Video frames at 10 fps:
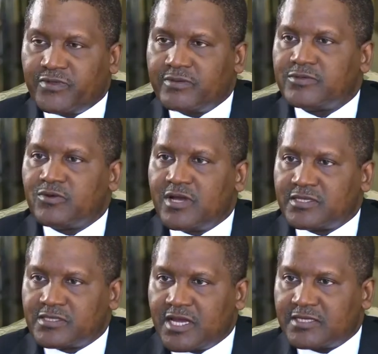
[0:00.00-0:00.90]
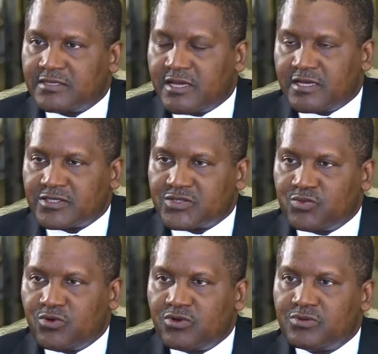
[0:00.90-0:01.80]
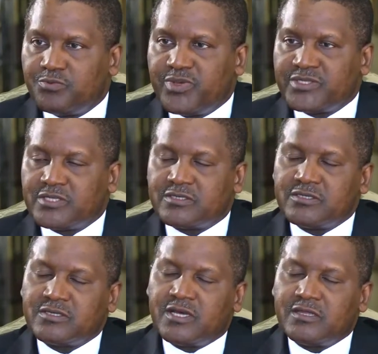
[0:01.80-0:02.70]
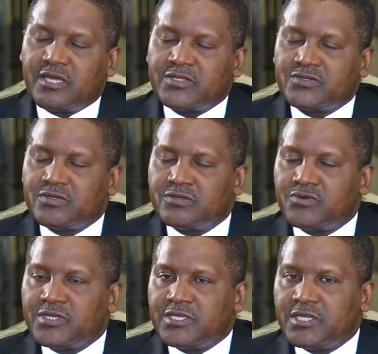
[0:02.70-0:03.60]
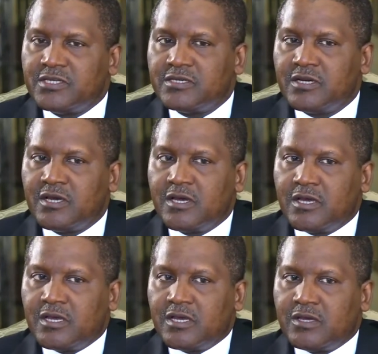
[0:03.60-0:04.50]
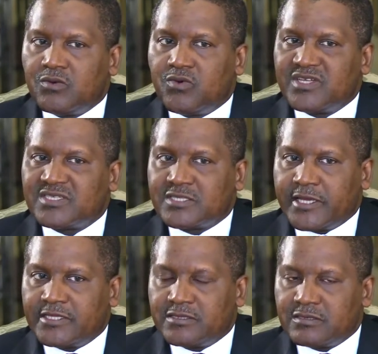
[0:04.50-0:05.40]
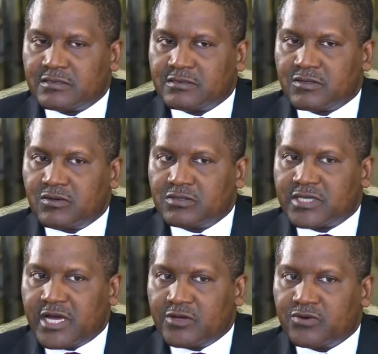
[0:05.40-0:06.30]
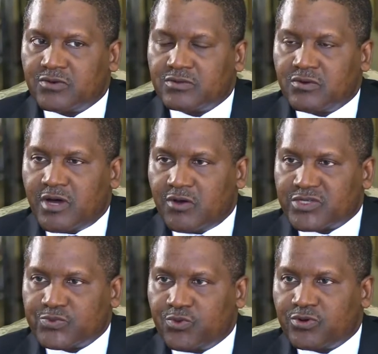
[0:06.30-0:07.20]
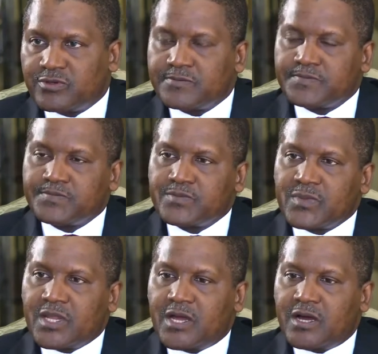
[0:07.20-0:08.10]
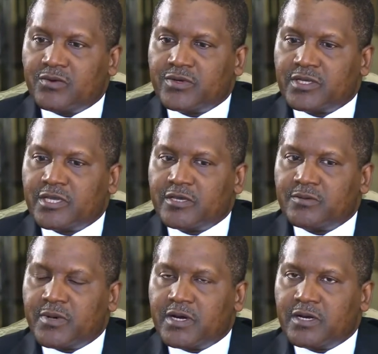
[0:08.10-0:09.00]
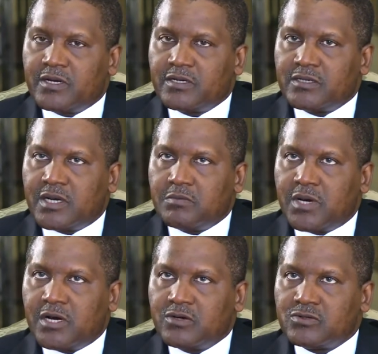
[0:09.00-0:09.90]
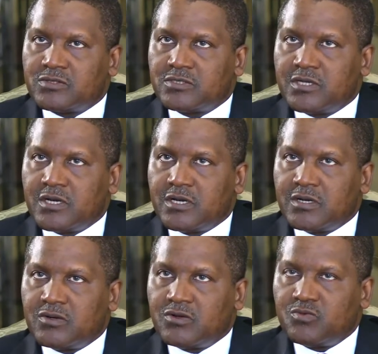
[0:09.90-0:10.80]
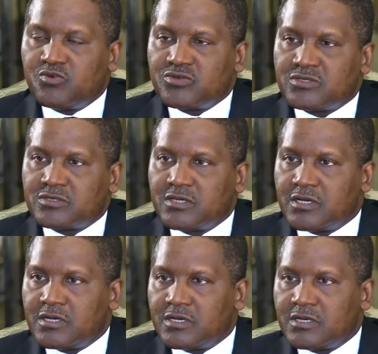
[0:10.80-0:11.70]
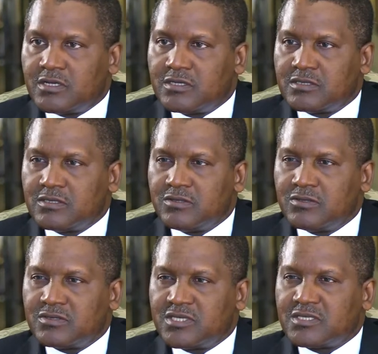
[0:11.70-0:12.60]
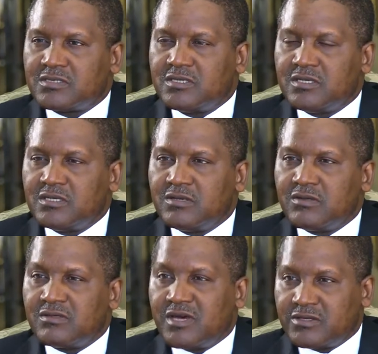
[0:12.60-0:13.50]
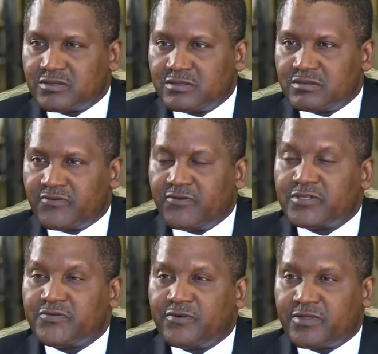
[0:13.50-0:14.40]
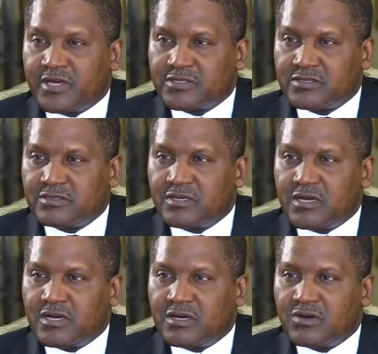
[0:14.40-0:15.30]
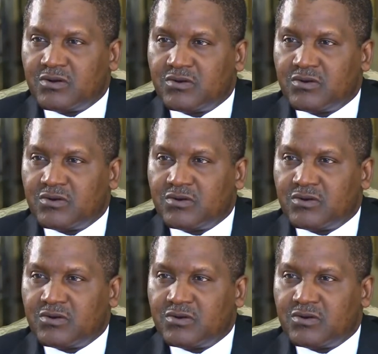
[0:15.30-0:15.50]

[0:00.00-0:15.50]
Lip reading: for them to go and start their small businesses. And that one we did in one state called Kano, where I was born. And we gave about almost, 60,000, 44,000